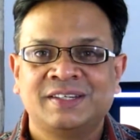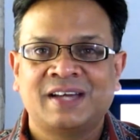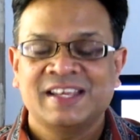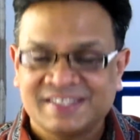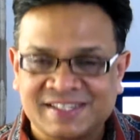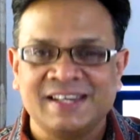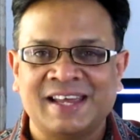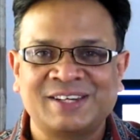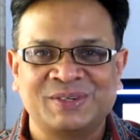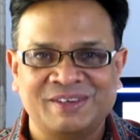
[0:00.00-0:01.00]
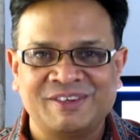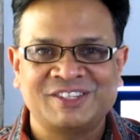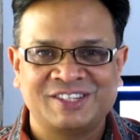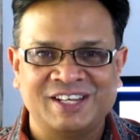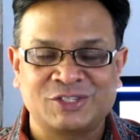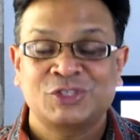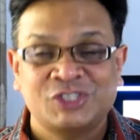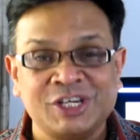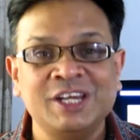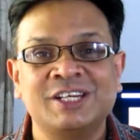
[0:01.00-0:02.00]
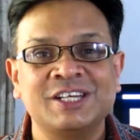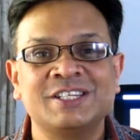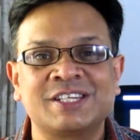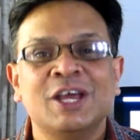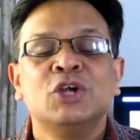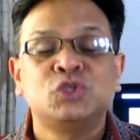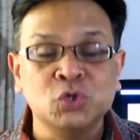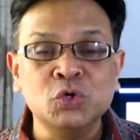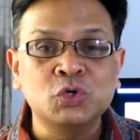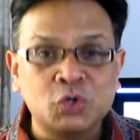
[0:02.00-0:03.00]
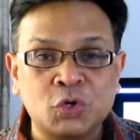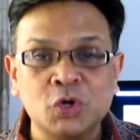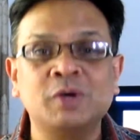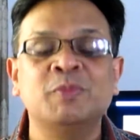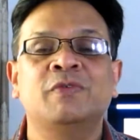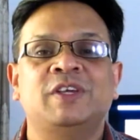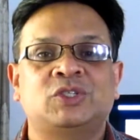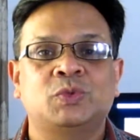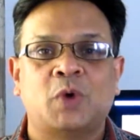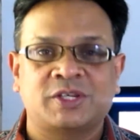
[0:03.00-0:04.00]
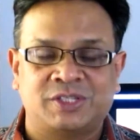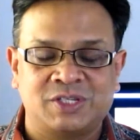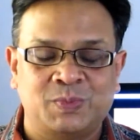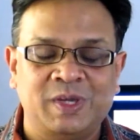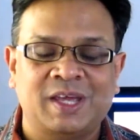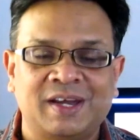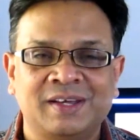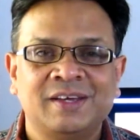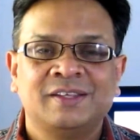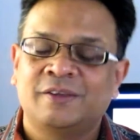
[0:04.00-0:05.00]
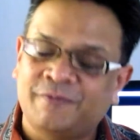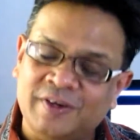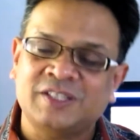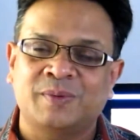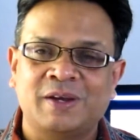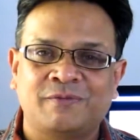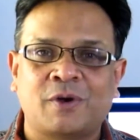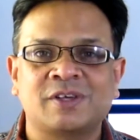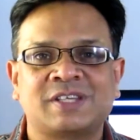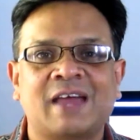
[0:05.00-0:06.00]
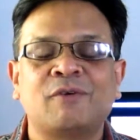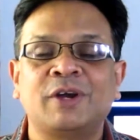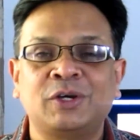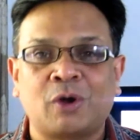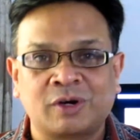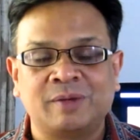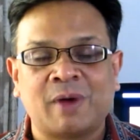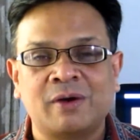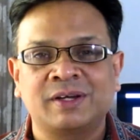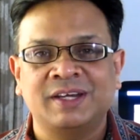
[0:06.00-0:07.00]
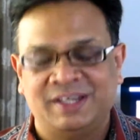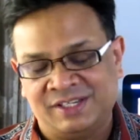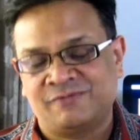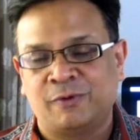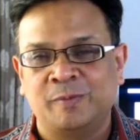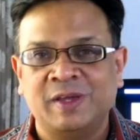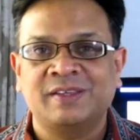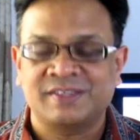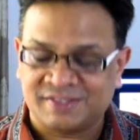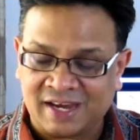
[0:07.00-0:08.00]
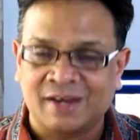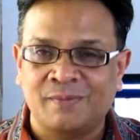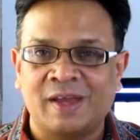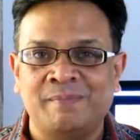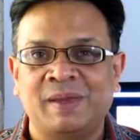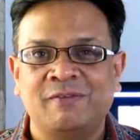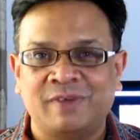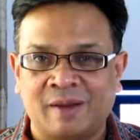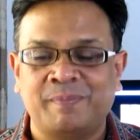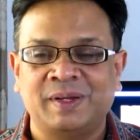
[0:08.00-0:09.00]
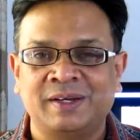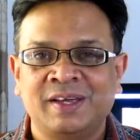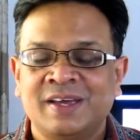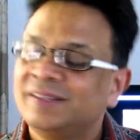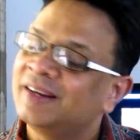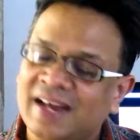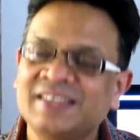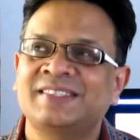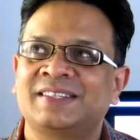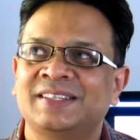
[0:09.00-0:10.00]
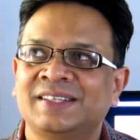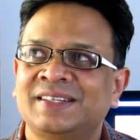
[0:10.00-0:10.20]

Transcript: I still like to give it 3. So 3 it is, two good movies to watch this weekend. The first one of course I've already talked about, it is Phobia, the second one being Veerappan. The rest,